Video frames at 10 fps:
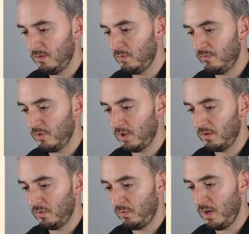we've got
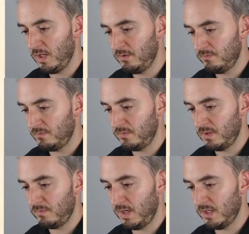1
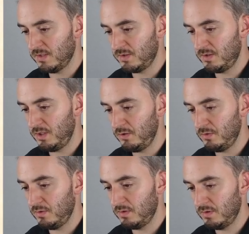minus
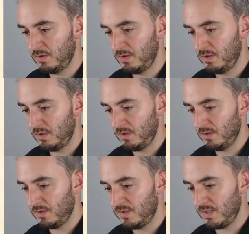2
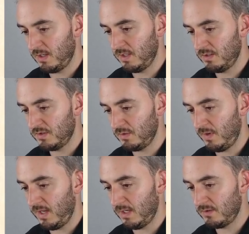sine
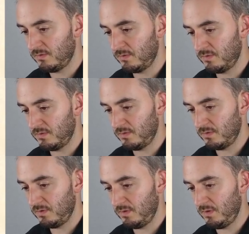squared
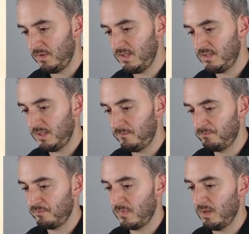theta
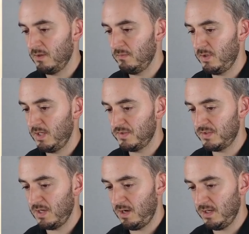plus
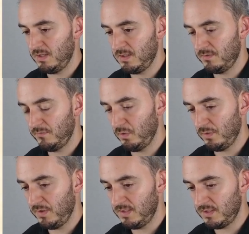sine to the 4
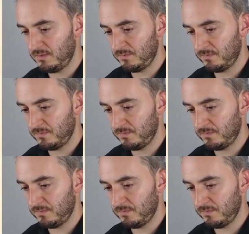theta.